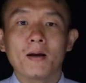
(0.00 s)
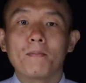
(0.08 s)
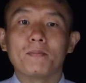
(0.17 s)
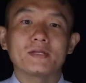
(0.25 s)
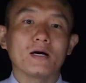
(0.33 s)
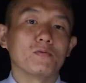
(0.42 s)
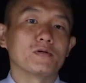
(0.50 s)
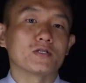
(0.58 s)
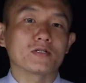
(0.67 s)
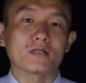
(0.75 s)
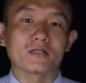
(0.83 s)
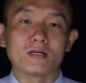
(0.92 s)
but that was
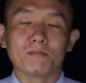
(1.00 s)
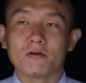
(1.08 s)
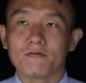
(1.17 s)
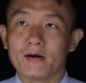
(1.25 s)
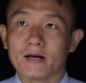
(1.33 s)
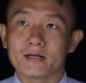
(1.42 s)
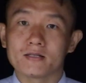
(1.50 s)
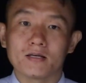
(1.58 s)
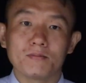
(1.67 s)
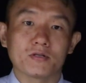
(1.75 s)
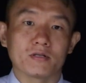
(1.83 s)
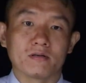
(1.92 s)
just a simplifying
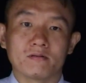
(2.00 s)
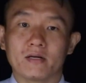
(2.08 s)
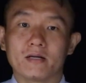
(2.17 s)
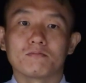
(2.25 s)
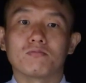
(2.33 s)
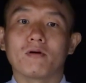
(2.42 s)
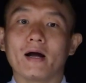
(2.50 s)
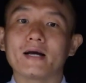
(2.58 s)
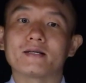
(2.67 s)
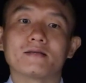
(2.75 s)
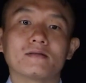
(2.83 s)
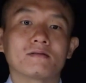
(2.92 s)
assumption. In
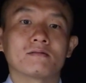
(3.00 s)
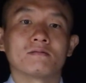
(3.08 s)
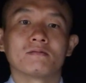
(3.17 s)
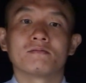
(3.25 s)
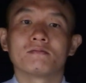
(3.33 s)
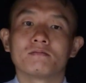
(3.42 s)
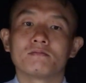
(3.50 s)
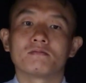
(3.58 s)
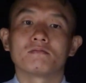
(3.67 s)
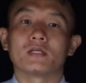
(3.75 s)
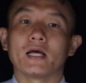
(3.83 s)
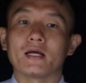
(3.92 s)
practice,
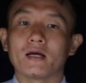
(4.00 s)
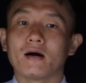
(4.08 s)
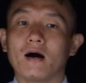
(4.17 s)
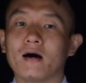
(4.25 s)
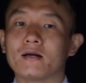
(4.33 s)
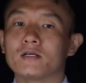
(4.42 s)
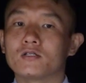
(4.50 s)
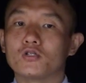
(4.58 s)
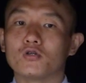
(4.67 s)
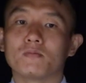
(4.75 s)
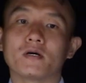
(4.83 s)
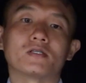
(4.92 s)
taking on
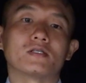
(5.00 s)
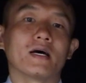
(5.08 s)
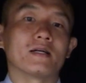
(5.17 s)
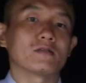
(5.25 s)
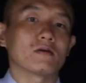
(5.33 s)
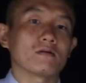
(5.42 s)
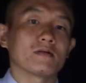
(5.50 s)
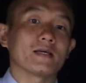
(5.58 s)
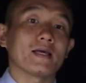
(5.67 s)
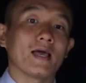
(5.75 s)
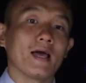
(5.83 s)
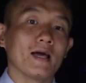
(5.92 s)
too much debt certainly
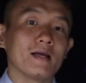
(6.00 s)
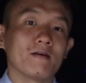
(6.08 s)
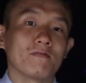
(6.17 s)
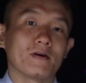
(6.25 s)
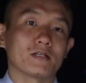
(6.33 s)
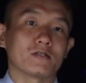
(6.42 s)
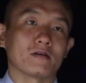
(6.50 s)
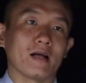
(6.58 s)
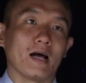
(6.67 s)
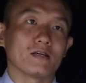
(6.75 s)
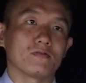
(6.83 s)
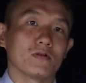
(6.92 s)
can affect your
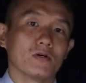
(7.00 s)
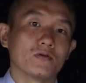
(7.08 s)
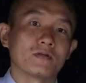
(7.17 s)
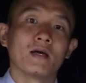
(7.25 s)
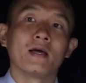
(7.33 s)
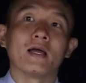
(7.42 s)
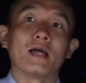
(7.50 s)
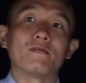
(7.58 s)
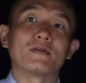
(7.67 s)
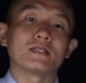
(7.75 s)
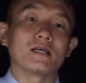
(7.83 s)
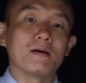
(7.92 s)
cash flows if
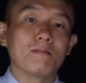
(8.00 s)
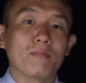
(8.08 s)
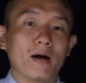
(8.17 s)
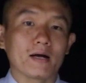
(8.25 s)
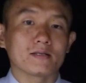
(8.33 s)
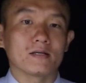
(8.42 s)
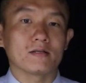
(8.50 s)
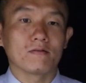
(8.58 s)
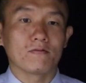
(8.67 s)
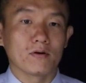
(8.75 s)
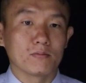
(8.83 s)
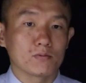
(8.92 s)
it's impacting the
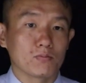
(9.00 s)
firm's